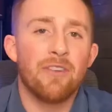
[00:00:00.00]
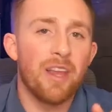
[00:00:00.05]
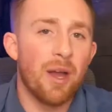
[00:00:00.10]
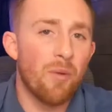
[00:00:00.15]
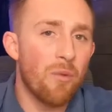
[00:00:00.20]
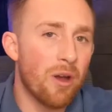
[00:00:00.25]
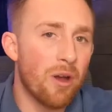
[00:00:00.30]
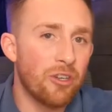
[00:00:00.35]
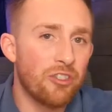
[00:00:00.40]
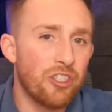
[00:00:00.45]

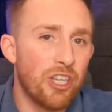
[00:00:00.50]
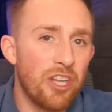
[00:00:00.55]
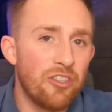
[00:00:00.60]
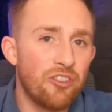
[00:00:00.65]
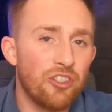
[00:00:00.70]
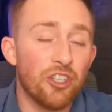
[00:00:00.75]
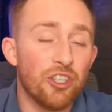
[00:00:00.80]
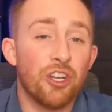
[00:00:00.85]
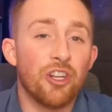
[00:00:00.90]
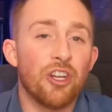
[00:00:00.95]
After that water
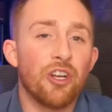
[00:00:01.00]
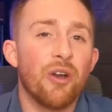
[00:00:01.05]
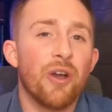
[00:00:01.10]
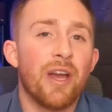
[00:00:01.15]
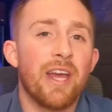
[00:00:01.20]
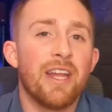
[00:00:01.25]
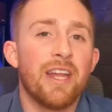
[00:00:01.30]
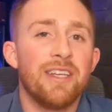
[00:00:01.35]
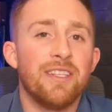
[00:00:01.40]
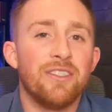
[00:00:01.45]
change, you're going
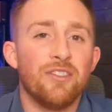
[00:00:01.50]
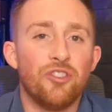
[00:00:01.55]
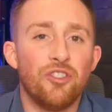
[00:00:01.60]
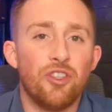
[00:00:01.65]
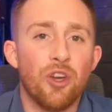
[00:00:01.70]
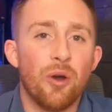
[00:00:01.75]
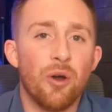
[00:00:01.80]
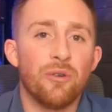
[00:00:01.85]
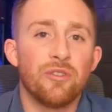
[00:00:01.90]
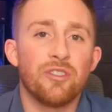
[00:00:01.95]
to go ahead
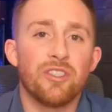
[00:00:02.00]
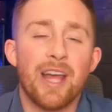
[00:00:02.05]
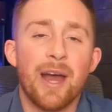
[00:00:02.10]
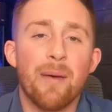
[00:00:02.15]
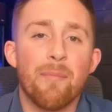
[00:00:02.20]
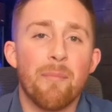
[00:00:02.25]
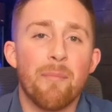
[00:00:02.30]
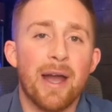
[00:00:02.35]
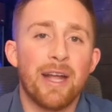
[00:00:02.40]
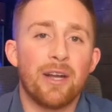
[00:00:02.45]
and dose
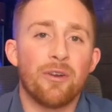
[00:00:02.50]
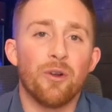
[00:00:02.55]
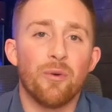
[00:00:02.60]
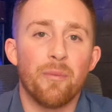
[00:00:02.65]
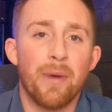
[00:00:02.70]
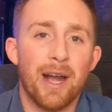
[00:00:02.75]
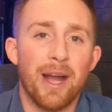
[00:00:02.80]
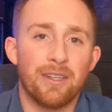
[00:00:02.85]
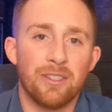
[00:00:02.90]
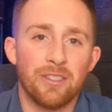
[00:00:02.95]
that
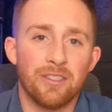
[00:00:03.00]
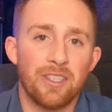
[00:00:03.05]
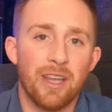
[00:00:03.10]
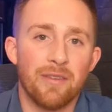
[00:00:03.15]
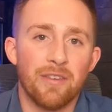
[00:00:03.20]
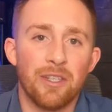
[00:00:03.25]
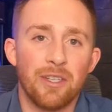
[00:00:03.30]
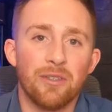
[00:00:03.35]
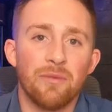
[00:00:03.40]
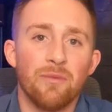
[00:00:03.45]
Microbacter
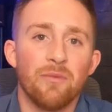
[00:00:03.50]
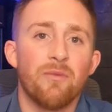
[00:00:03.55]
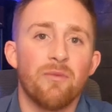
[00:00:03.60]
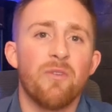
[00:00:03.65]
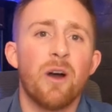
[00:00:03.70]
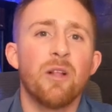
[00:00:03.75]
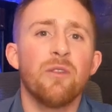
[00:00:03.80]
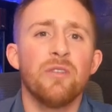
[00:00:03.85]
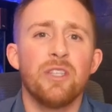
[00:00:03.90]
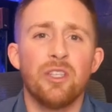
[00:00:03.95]
7.
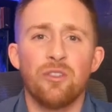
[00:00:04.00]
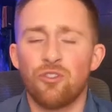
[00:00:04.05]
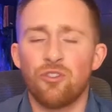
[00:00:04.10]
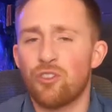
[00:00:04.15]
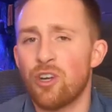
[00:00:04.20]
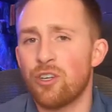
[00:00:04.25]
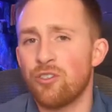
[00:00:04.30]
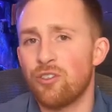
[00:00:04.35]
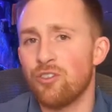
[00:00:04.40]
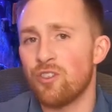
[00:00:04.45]
Follow the
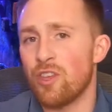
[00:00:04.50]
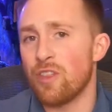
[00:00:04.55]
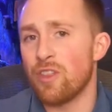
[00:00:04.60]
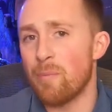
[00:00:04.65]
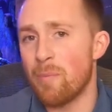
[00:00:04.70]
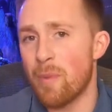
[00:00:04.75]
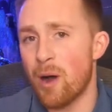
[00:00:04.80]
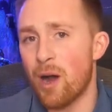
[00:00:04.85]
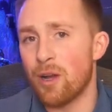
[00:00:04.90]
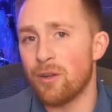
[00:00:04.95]
instructions
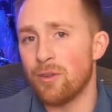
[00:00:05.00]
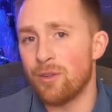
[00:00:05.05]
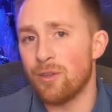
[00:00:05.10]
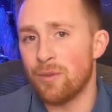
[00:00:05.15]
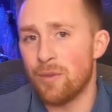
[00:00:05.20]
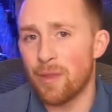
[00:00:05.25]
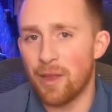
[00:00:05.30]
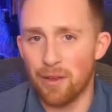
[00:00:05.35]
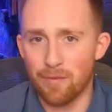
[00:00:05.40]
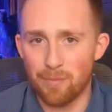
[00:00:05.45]
on the
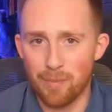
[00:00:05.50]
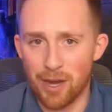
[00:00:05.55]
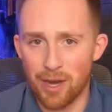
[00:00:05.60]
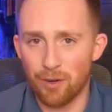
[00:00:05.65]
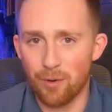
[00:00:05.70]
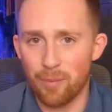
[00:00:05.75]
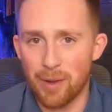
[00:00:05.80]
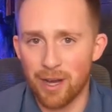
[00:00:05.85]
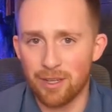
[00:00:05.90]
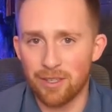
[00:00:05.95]
bottle of
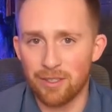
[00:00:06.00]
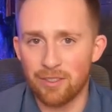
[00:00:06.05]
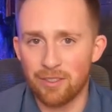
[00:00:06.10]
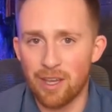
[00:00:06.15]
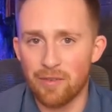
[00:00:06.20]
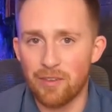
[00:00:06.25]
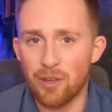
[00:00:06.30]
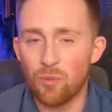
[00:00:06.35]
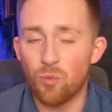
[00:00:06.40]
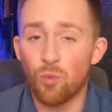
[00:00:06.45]

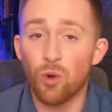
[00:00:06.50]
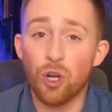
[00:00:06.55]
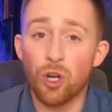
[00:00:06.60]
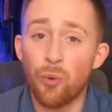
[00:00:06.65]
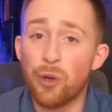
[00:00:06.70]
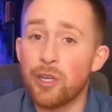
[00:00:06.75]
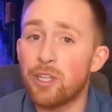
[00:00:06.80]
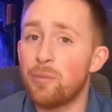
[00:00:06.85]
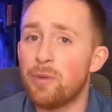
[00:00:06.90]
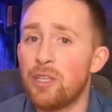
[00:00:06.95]
Microbacter 7.
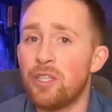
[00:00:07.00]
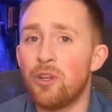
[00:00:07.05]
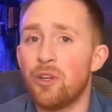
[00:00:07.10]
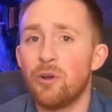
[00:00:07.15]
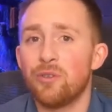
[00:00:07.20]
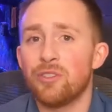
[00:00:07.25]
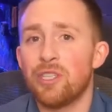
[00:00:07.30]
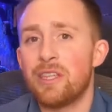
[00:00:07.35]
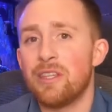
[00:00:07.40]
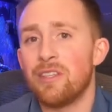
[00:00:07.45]
We're going to be
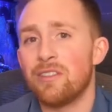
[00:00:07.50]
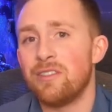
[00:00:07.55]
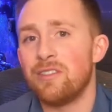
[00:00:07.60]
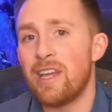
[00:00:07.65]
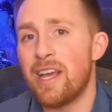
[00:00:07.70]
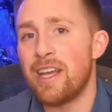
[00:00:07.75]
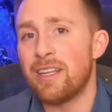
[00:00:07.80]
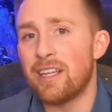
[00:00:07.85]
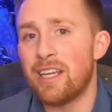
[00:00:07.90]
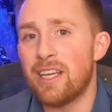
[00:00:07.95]
dosing
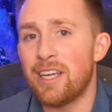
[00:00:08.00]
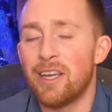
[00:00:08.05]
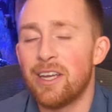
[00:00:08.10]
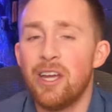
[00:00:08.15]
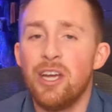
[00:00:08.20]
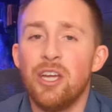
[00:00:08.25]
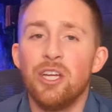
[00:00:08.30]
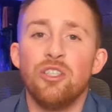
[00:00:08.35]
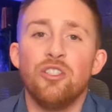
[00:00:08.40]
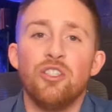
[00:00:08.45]
this
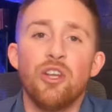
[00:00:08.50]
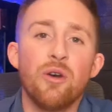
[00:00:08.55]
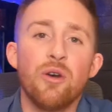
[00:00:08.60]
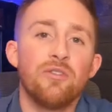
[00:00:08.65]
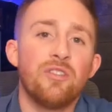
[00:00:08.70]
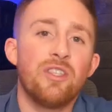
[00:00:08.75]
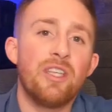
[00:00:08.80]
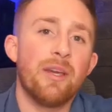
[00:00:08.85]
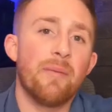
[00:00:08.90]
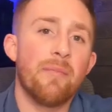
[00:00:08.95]
daily
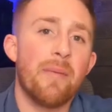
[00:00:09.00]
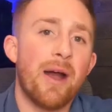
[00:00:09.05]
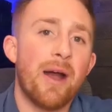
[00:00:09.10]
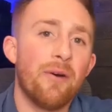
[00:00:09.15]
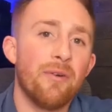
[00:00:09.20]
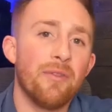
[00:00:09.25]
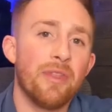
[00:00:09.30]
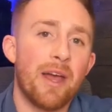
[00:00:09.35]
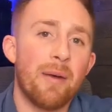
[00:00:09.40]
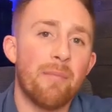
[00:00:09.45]
Dose the
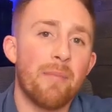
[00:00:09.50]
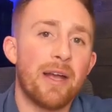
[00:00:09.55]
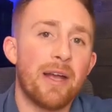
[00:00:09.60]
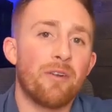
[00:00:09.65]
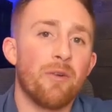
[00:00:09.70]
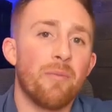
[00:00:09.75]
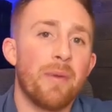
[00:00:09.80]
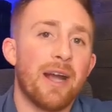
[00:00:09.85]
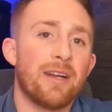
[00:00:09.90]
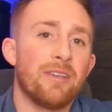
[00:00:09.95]
amount that
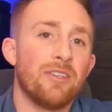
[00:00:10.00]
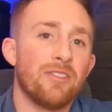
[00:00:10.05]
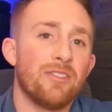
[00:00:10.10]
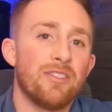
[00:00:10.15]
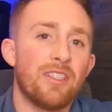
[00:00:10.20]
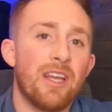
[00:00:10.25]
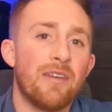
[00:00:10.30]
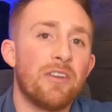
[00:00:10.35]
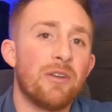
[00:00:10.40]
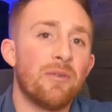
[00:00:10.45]

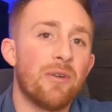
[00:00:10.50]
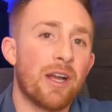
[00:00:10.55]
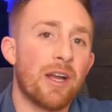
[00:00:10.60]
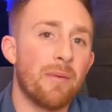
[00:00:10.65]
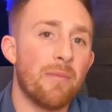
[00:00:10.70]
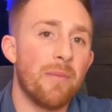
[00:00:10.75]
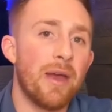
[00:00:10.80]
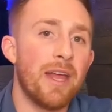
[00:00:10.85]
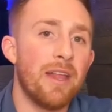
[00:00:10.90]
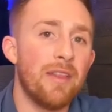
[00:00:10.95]
Microbacter 7
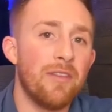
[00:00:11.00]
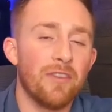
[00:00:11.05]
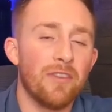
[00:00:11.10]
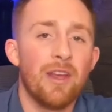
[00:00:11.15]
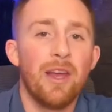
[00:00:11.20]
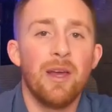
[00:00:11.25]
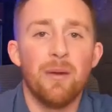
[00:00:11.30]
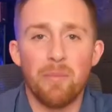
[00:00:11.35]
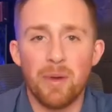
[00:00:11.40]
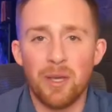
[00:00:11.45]

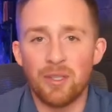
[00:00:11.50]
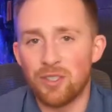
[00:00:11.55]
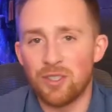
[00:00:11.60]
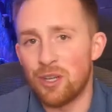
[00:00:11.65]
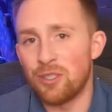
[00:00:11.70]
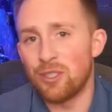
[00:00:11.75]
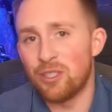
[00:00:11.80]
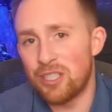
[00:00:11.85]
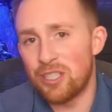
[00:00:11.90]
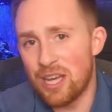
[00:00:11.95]
recommends
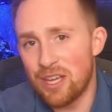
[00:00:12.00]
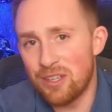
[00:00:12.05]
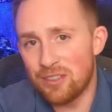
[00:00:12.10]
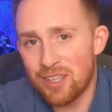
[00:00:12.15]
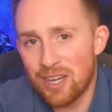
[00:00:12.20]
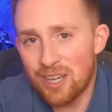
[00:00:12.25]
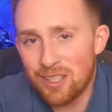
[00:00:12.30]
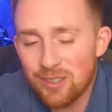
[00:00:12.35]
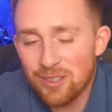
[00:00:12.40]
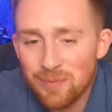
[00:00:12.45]
based on your
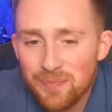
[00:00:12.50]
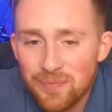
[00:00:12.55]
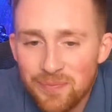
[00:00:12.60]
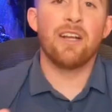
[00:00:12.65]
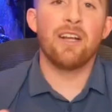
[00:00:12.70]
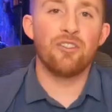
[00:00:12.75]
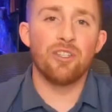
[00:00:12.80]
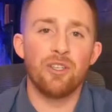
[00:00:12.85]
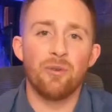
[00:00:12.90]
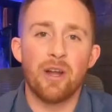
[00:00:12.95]
tank size.
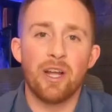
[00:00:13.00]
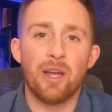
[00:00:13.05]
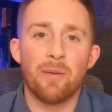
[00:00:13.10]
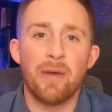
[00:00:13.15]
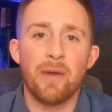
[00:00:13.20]
I'd actually